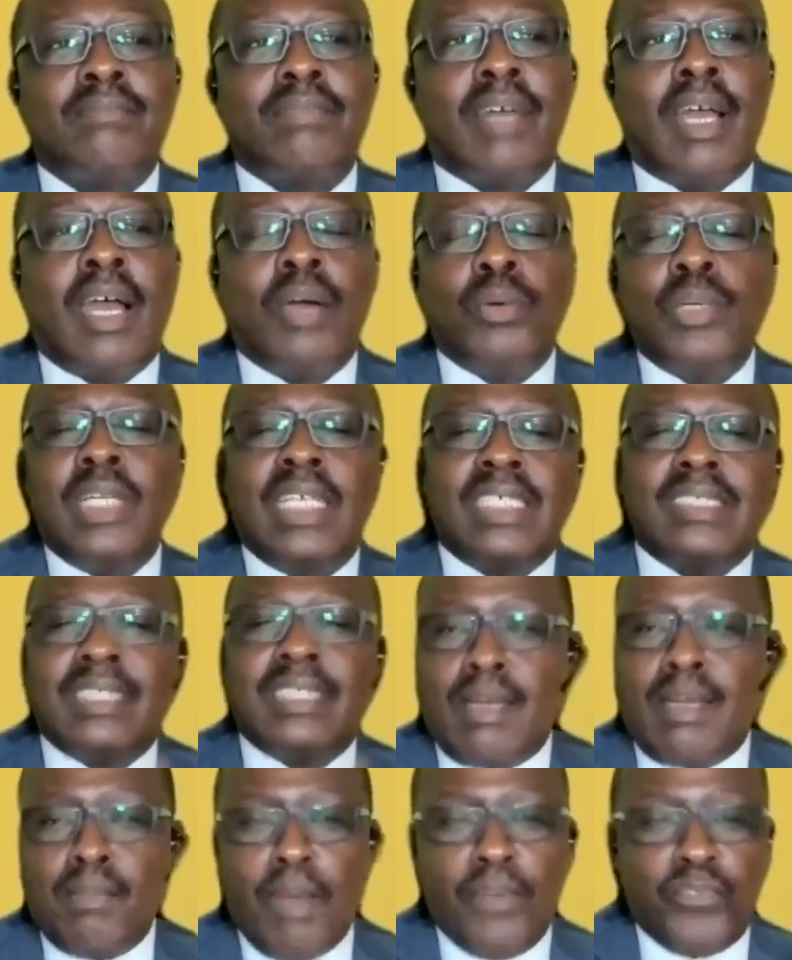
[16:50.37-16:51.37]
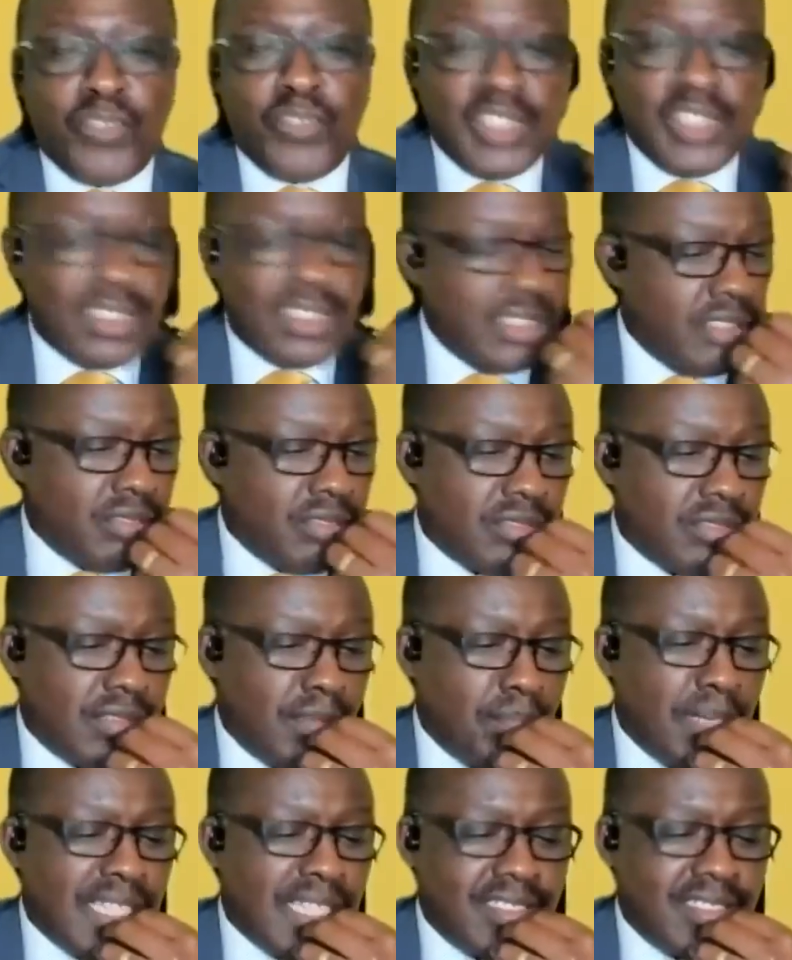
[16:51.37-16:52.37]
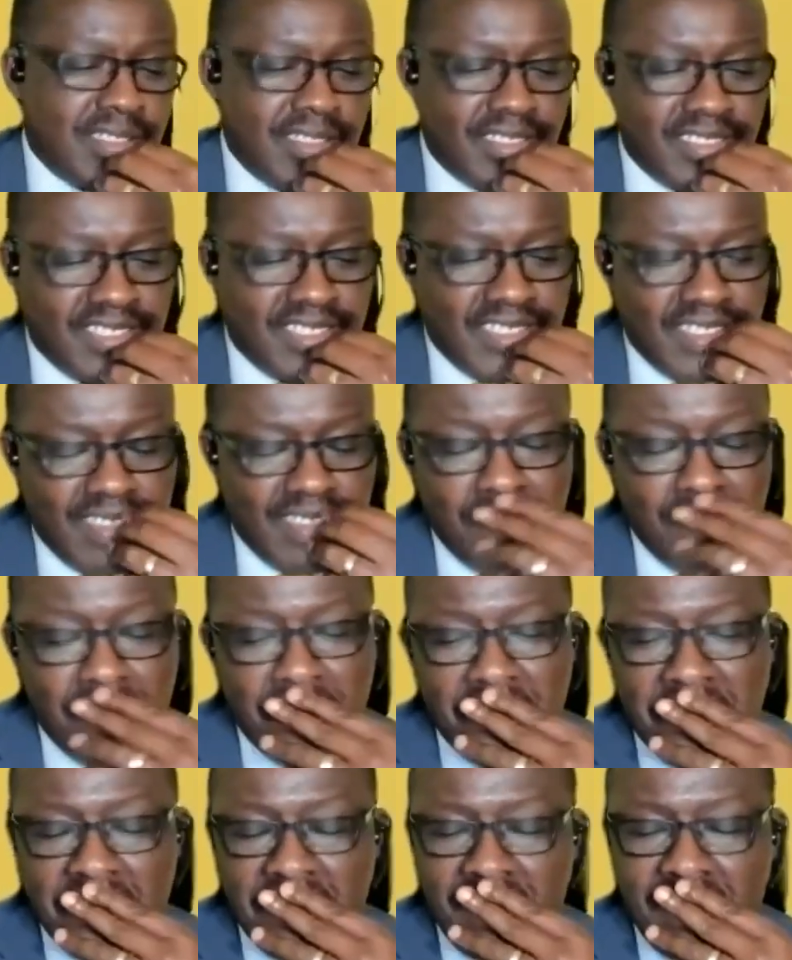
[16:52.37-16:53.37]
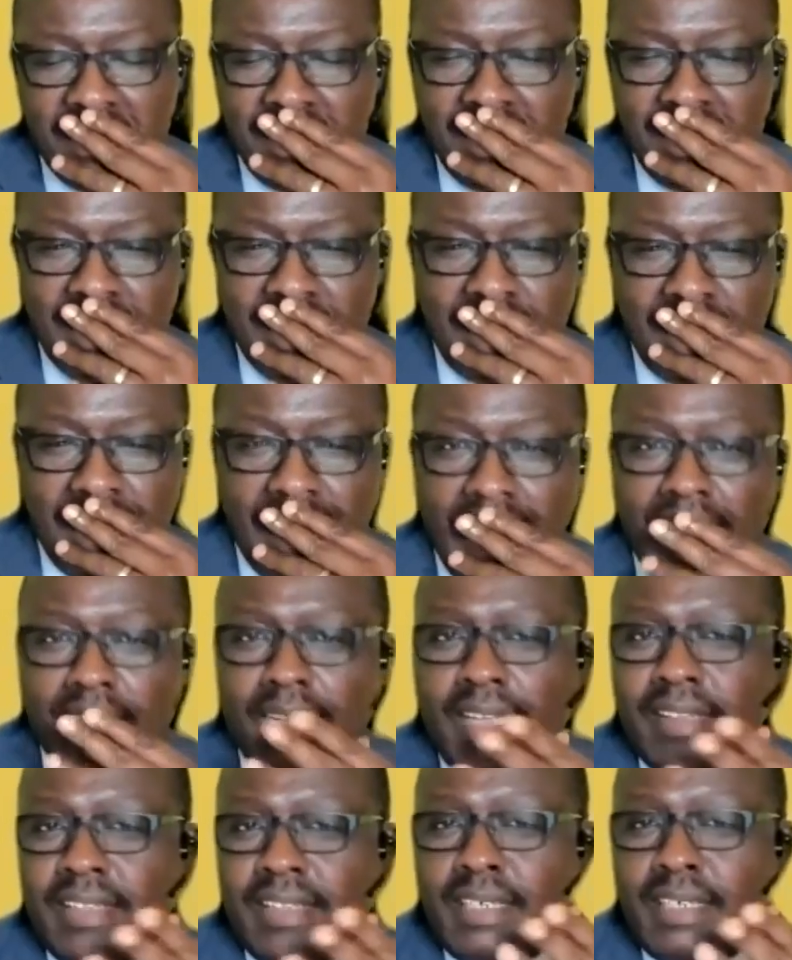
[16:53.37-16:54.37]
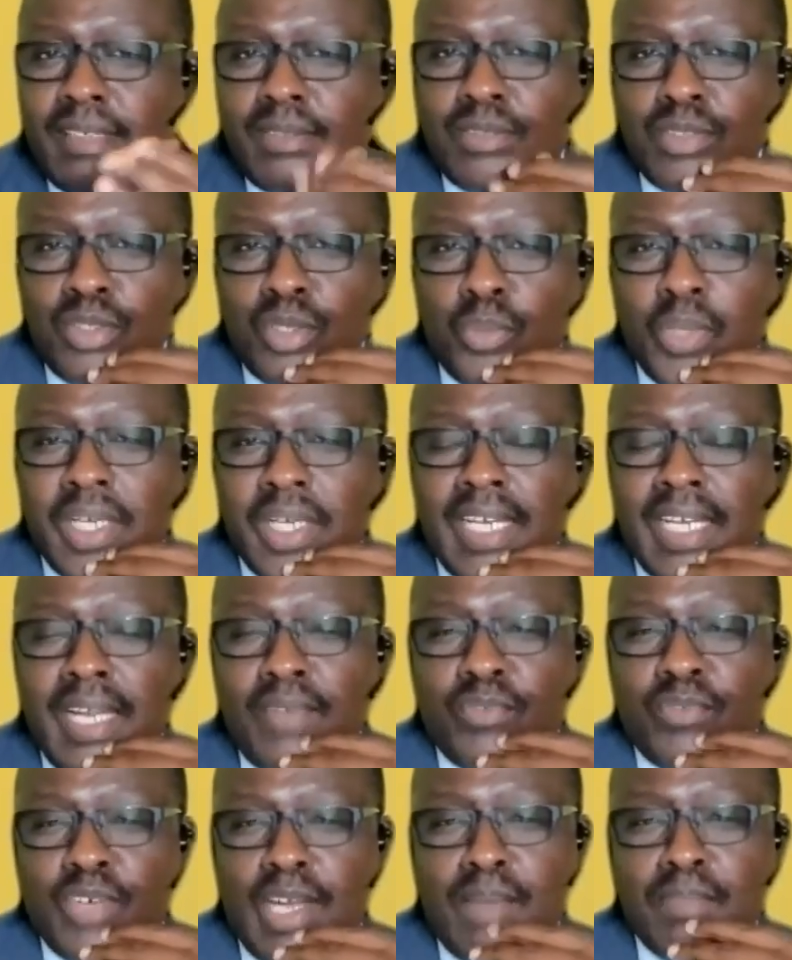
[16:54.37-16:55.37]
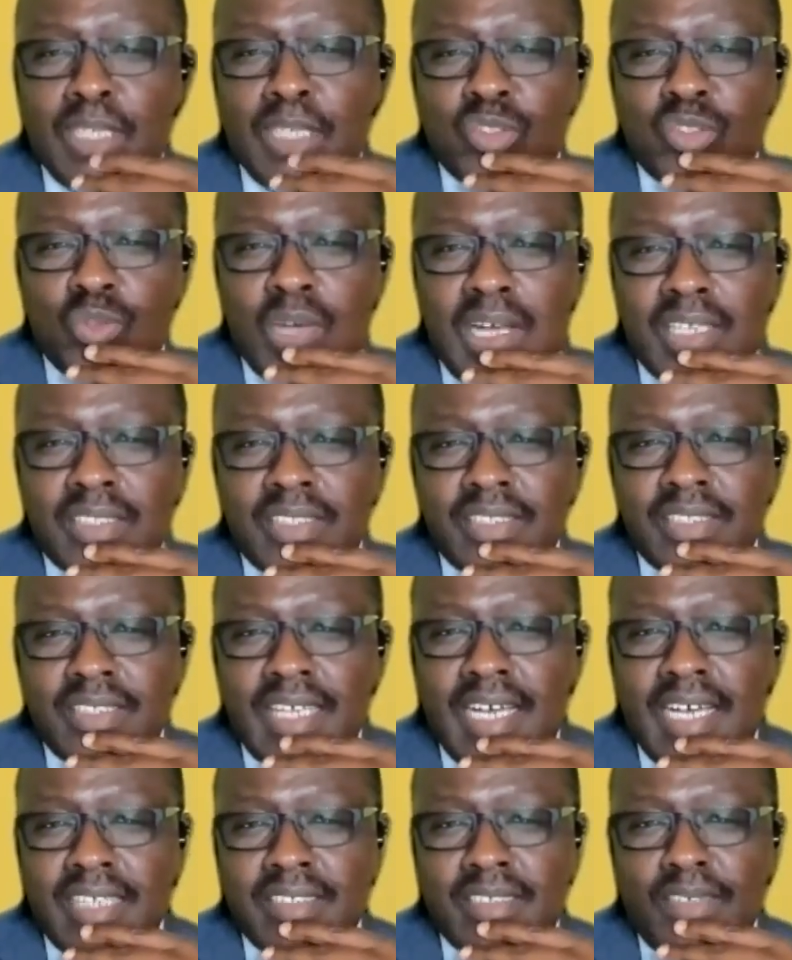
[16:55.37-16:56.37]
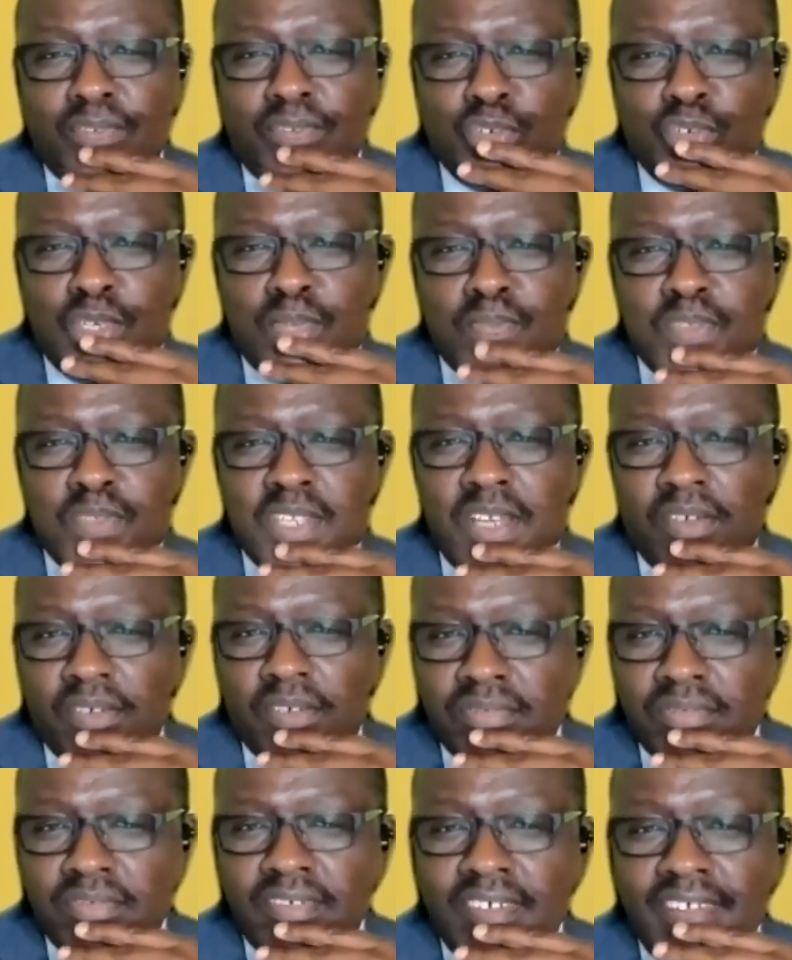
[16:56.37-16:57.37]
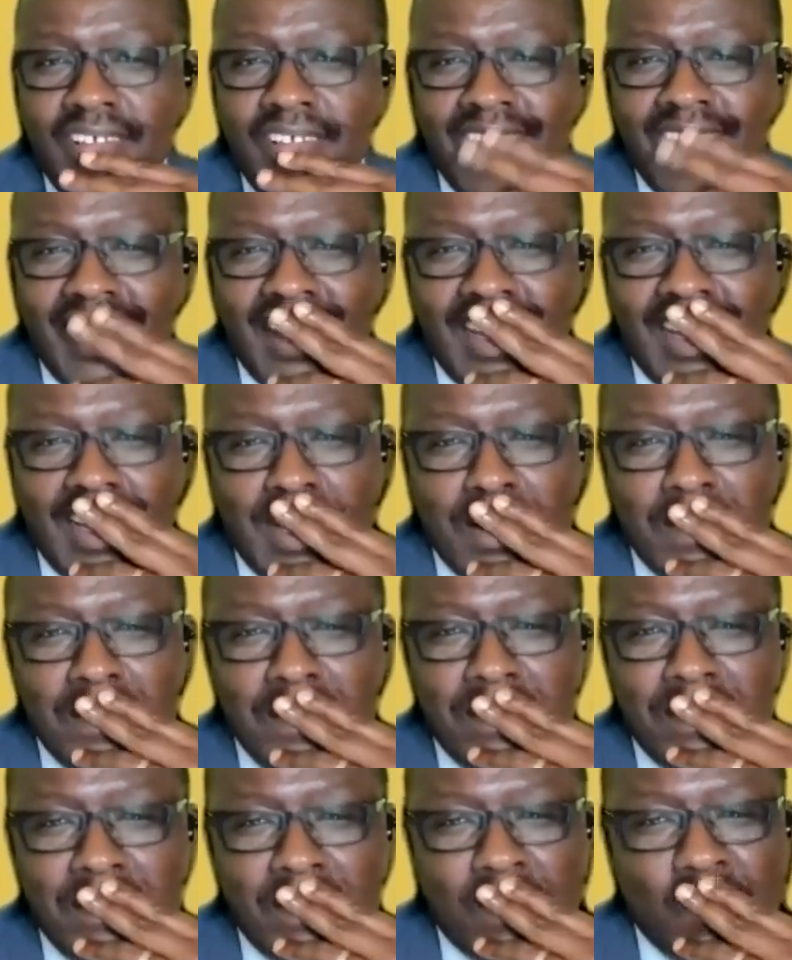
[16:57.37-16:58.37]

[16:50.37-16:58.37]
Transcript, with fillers: how does Rama fit into the matrix? And I, I think you know we can have Rama to ask answer for himself. Yeah.